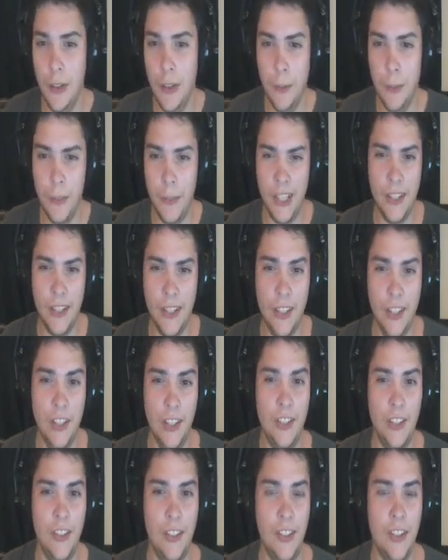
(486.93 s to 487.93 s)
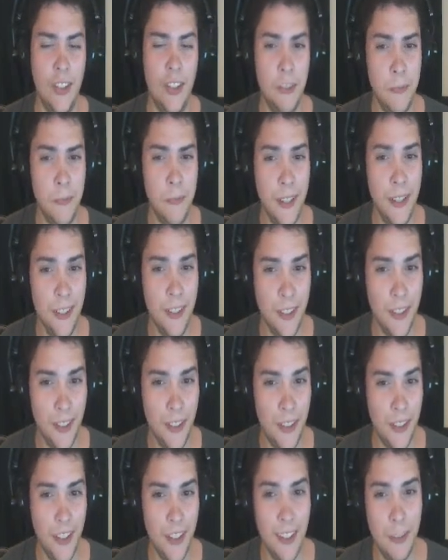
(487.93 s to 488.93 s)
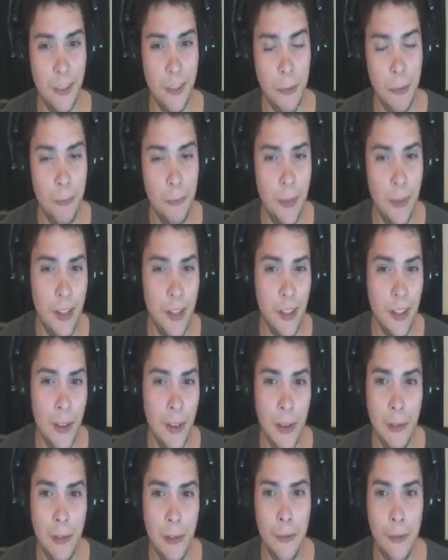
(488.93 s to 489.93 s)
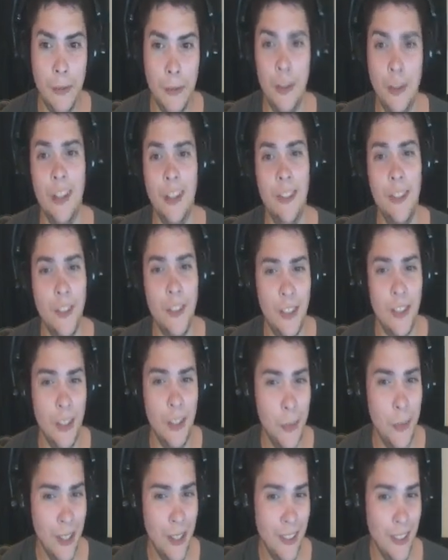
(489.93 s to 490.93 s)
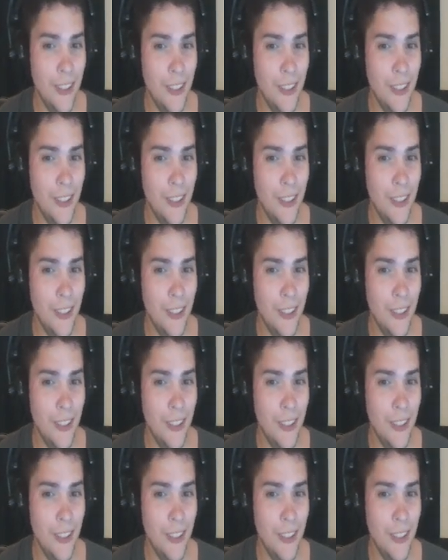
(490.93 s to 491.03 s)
because not many are going to be playing low-level characters anyway.